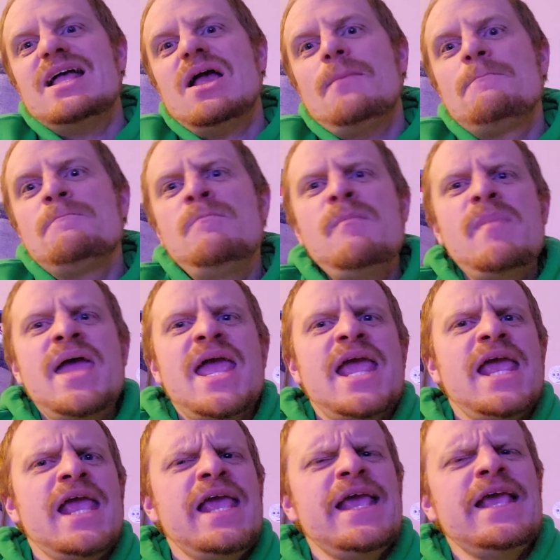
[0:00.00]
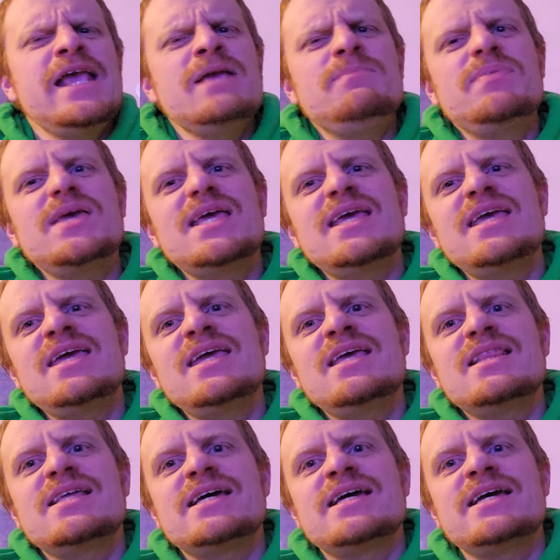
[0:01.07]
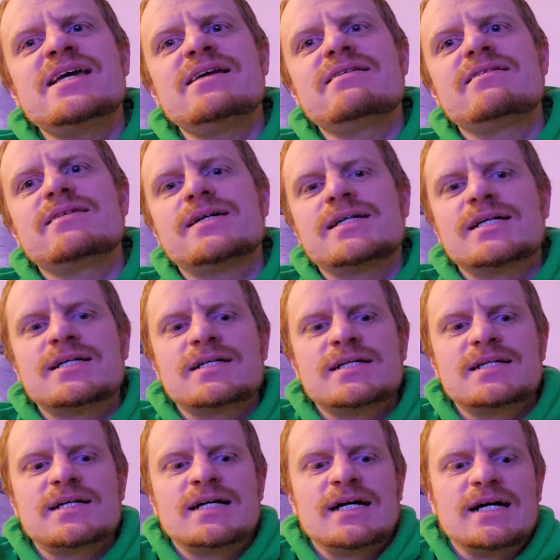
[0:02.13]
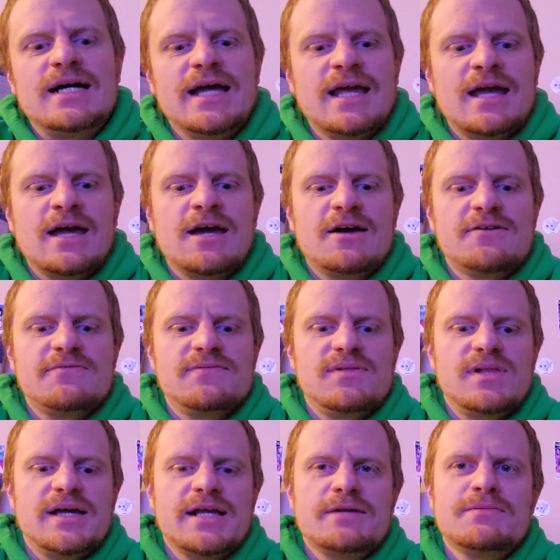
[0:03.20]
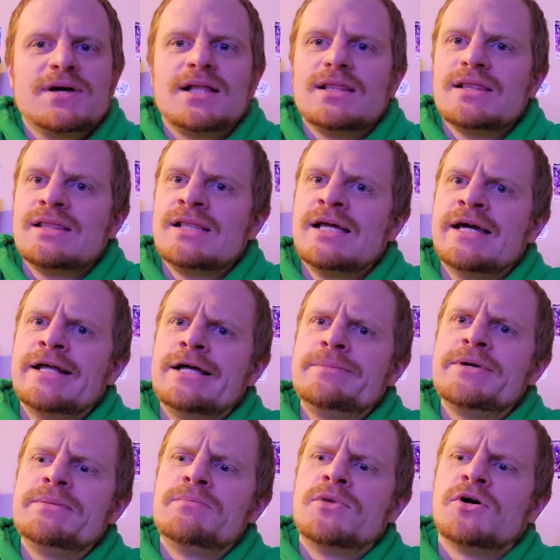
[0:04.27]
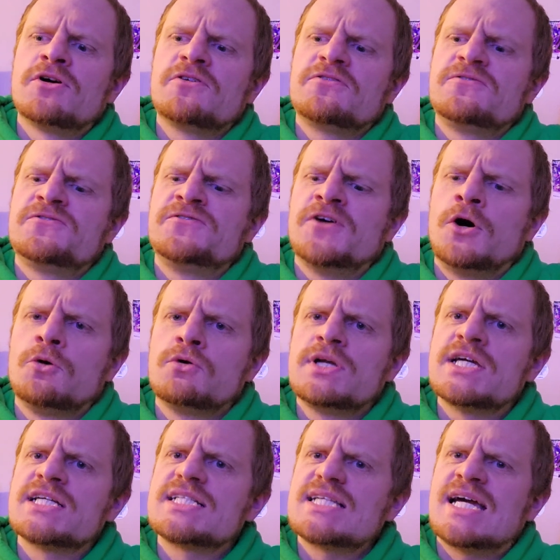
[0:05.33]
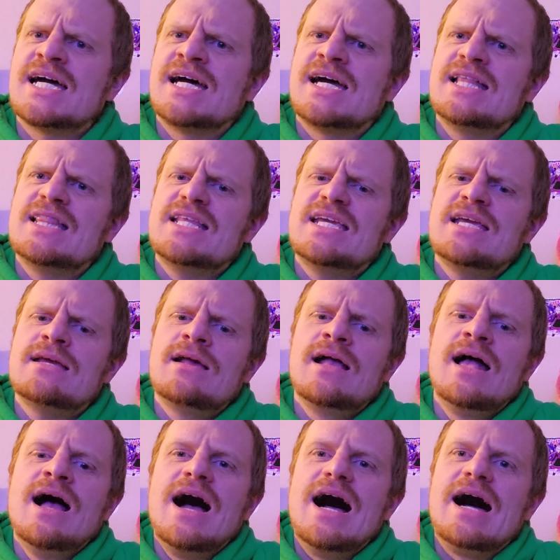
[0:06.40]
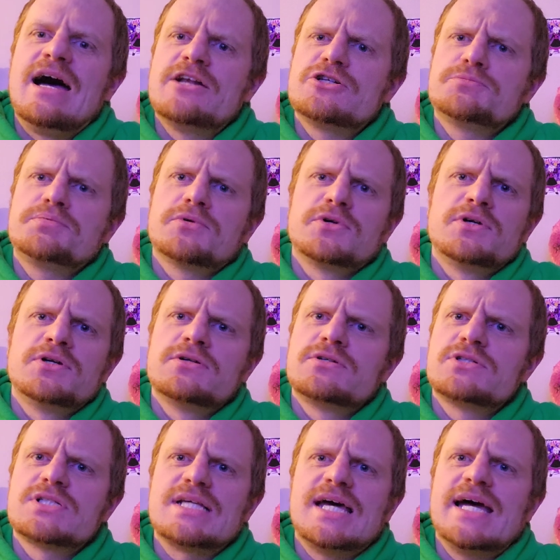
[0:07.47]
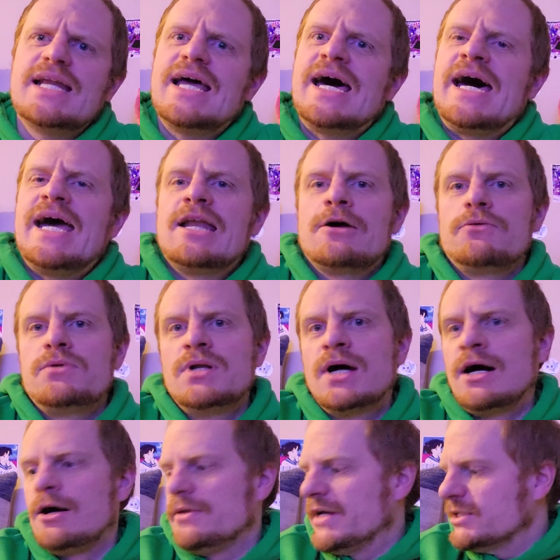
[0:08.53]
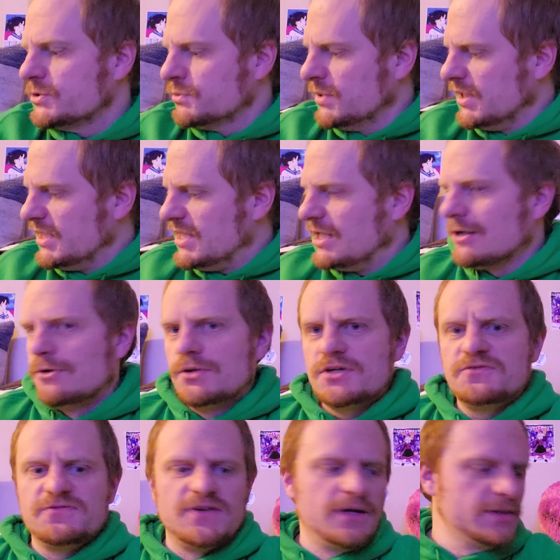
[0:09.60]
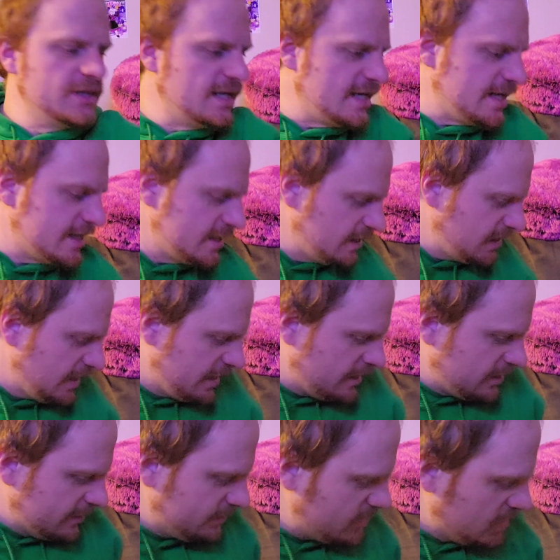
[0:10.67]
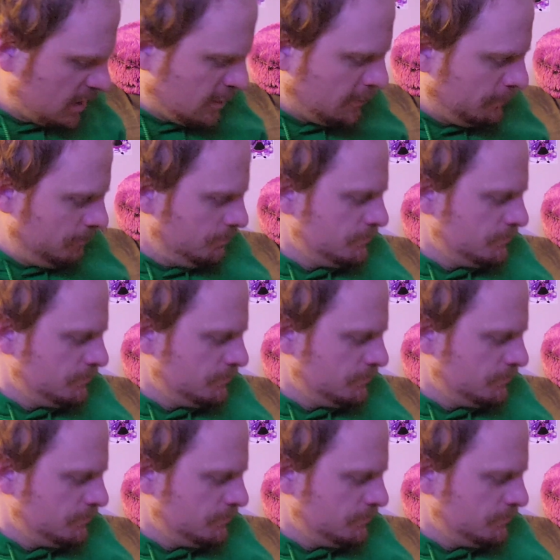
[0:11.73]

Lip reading: Maybe they could have like a little bit more focus on the entrepreneurial side. I don't know. That's really the only fault that I can think of. So